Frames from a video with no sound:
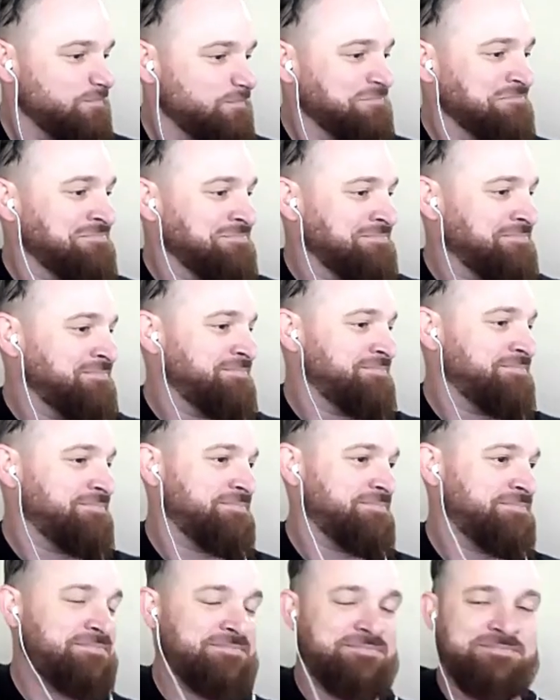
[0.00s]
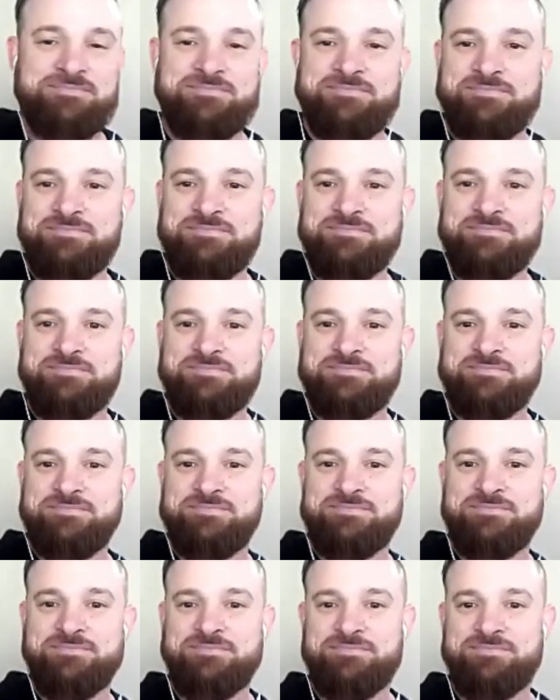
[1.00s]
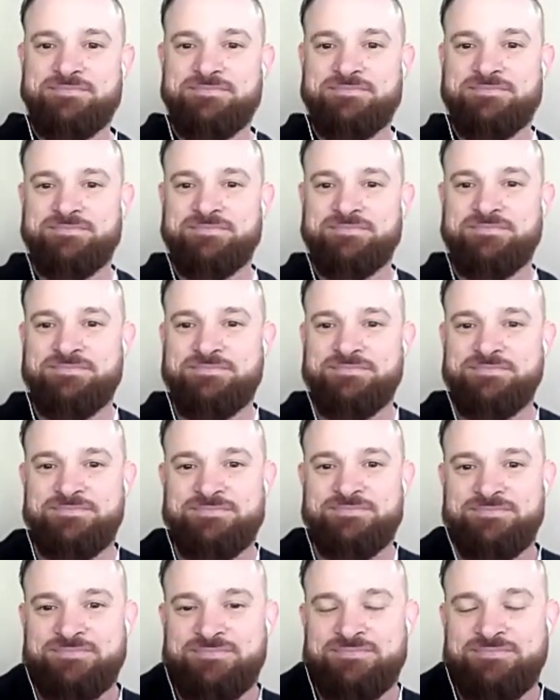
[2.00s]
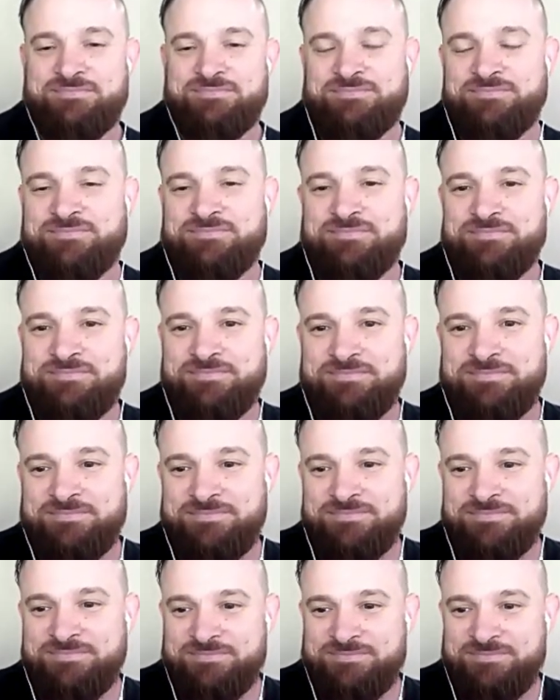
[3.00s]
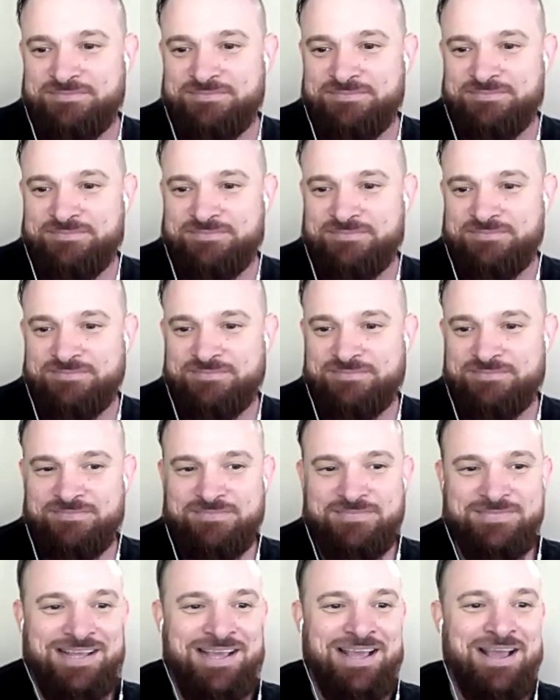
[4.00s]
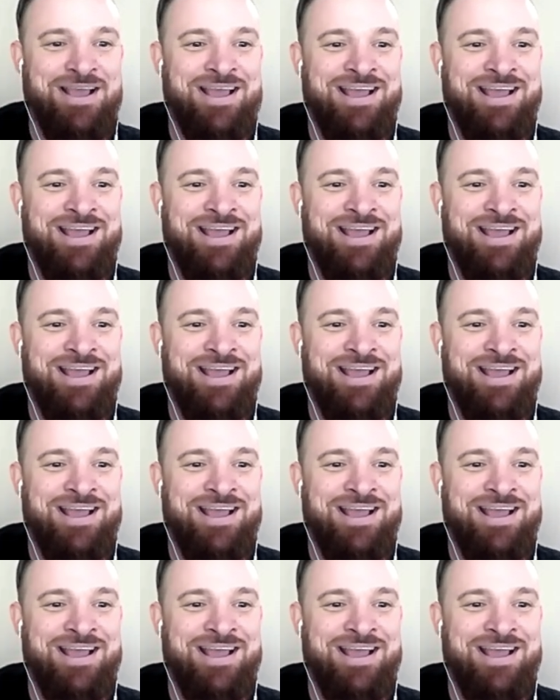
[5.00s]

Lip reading: The person shown says nothing.